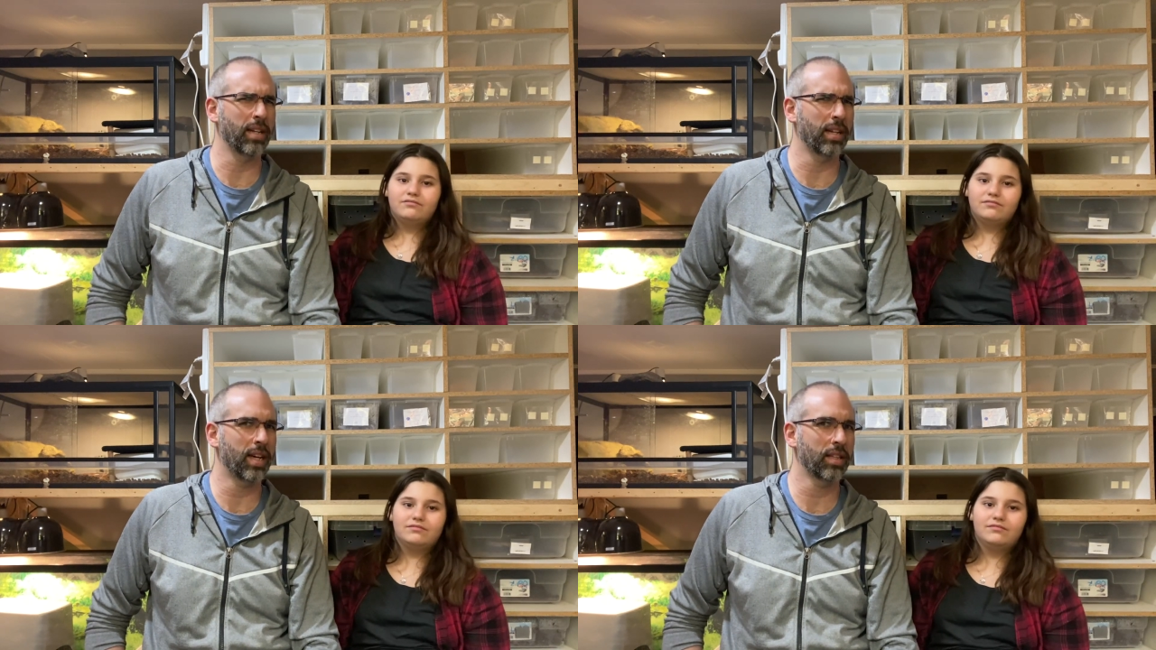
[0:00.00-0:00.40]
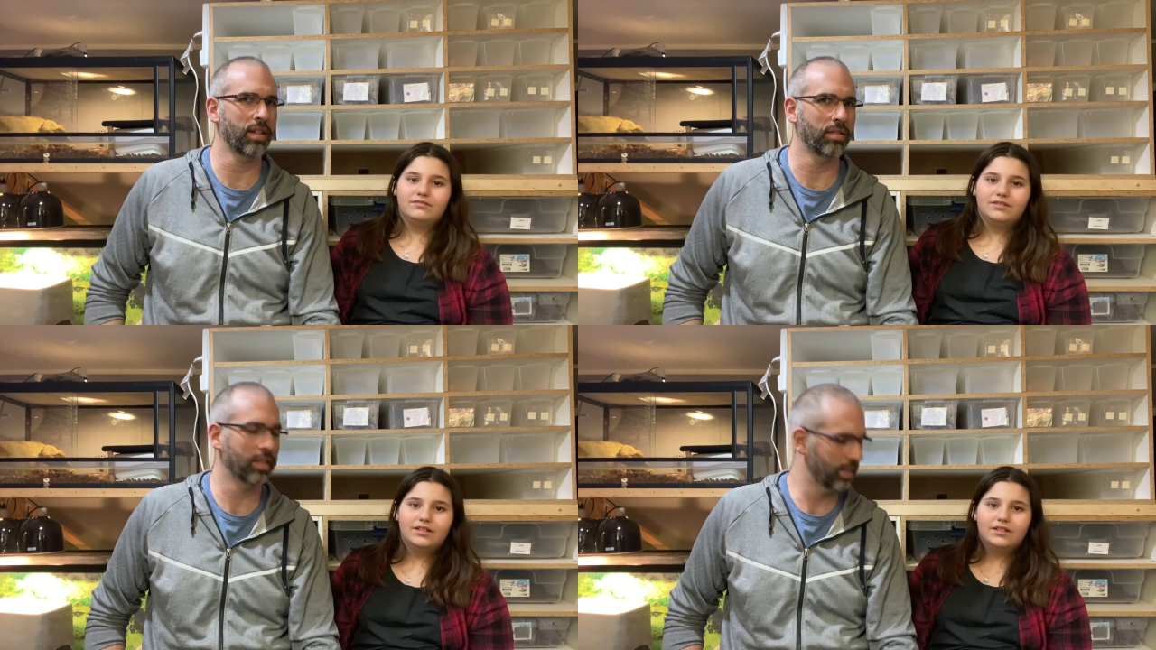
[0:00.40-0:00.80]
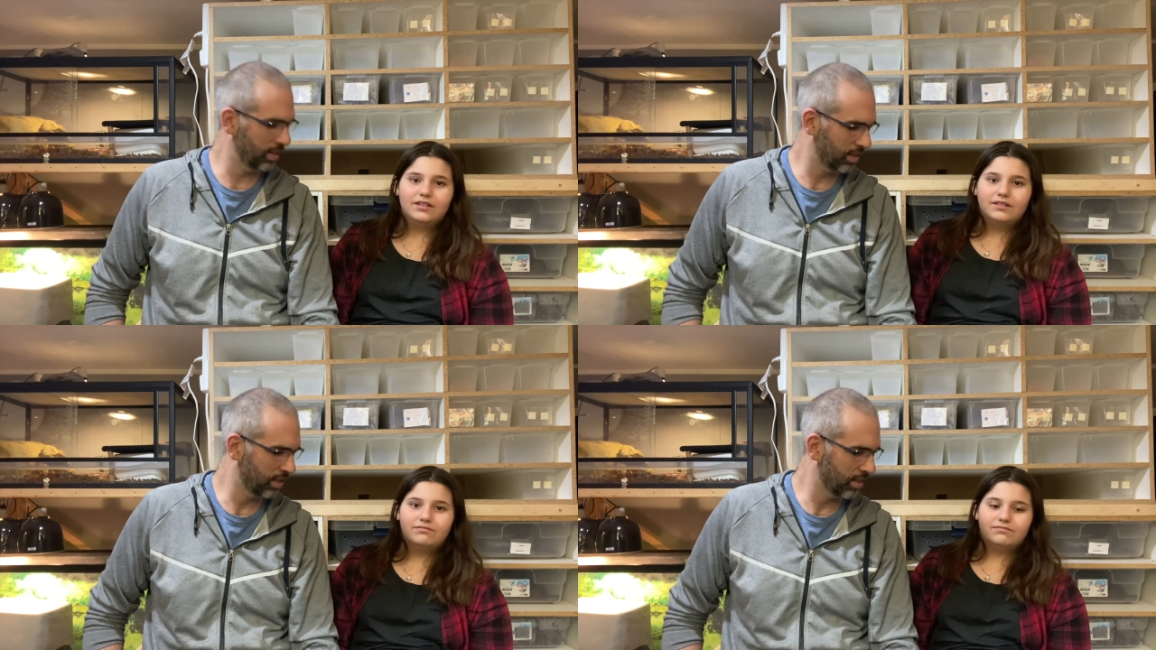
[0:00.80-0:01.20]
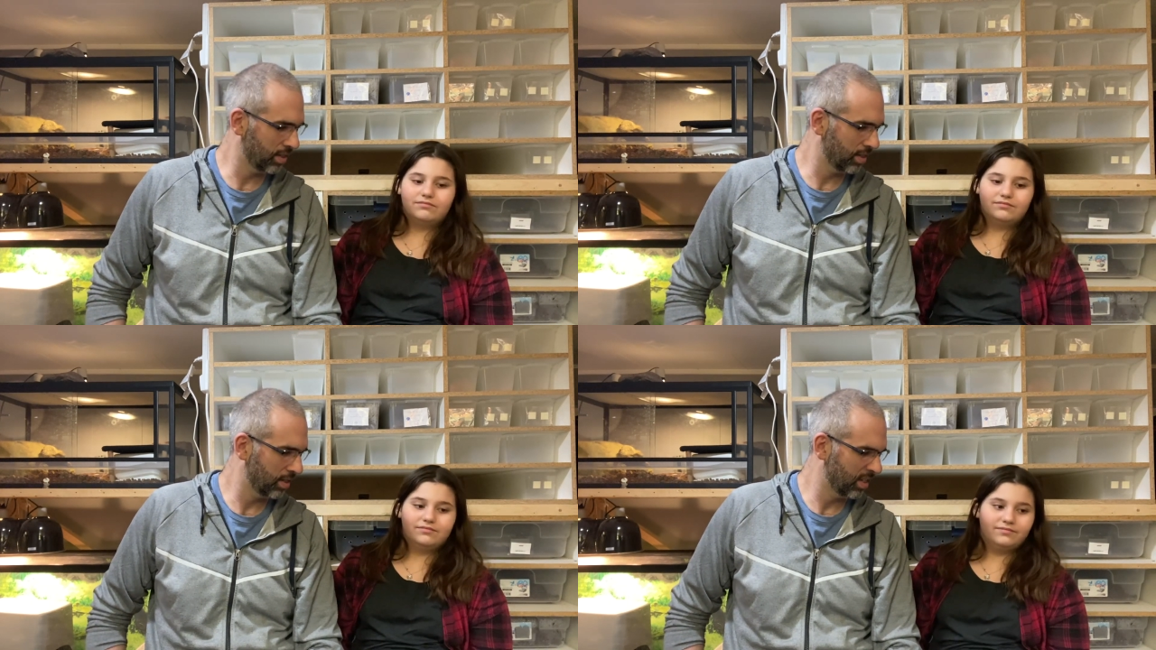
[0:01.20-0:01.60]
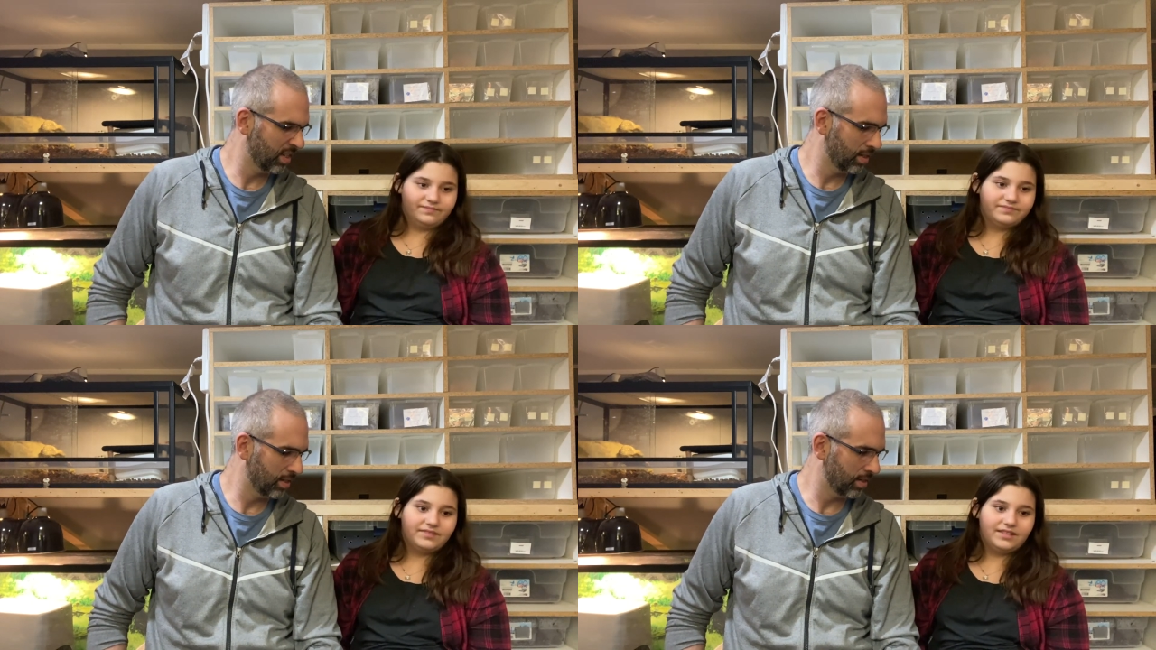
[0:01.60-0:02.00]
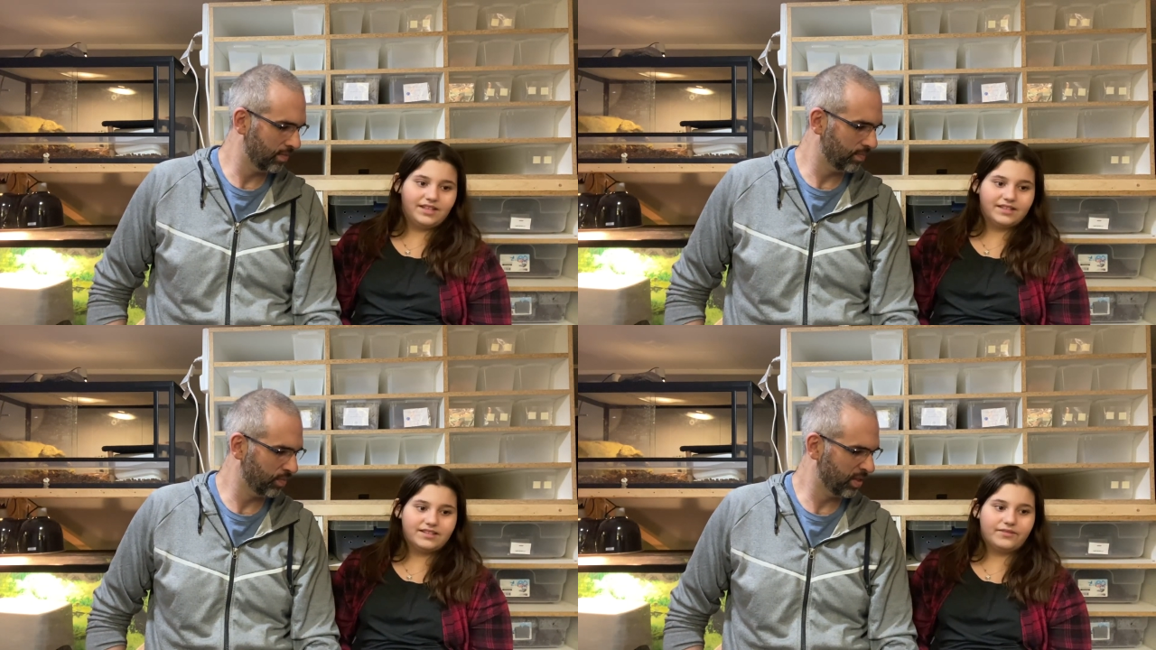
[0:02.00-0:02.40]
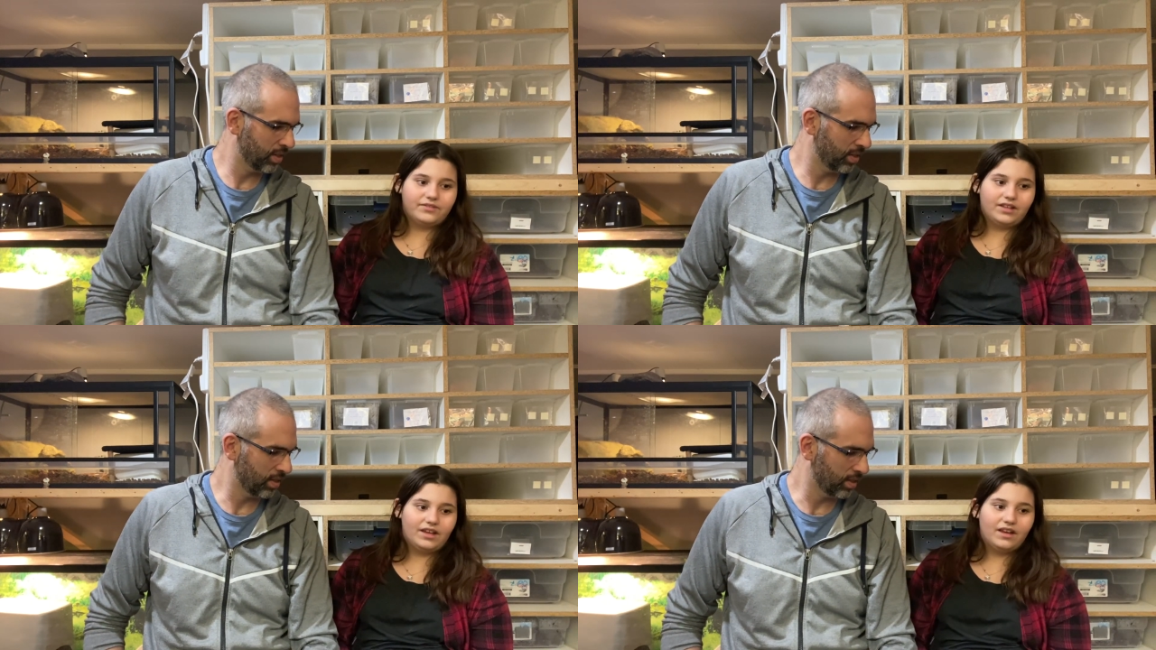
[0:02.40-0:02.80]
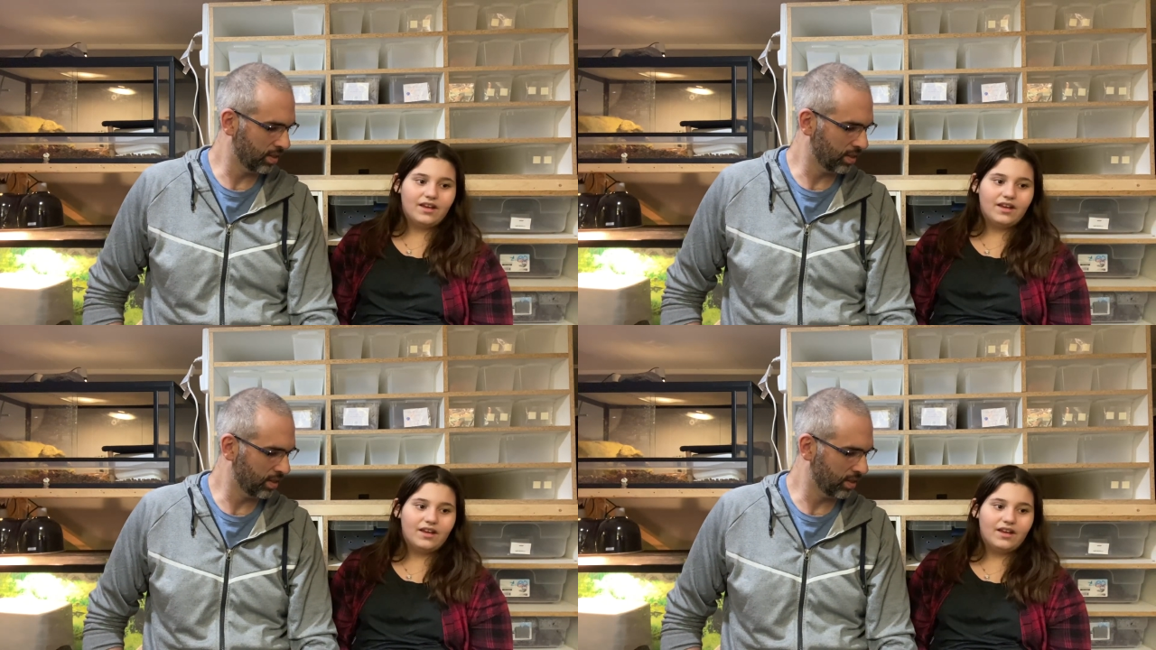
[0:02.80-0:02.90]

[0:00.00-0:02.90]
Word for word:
Speaker 1: a lot though. Mm-hmm. Yes, definitely.